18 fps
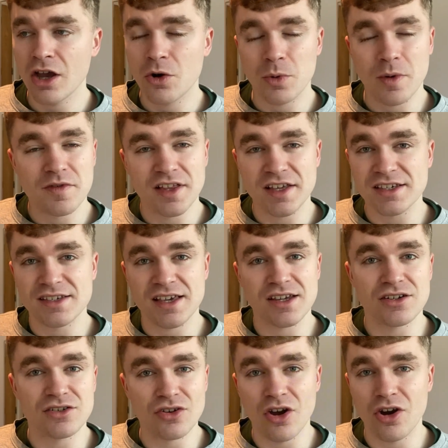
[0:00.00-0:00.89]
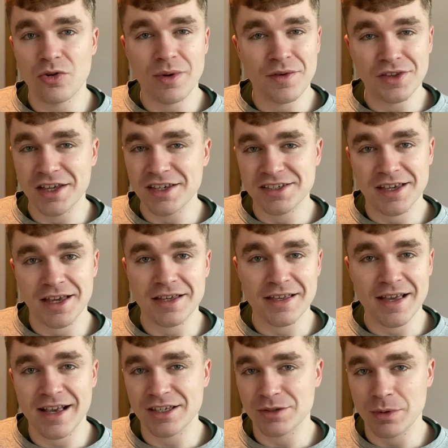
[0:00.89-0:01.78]
whether they say no, whether they say
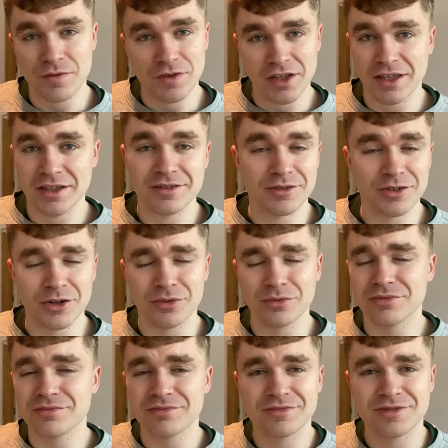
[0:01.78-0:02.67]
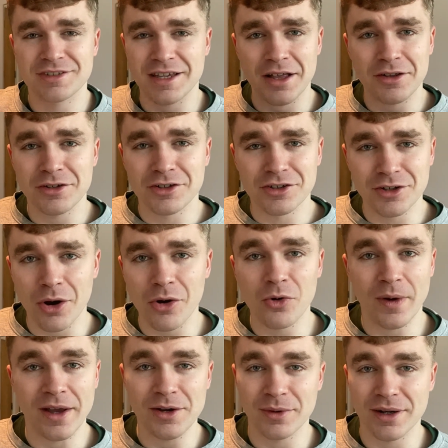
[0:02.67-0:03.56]
yes, whether they tell you to go
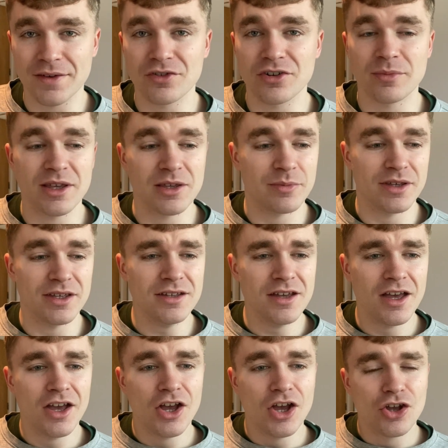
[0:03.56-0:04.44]
away or whatever it may be,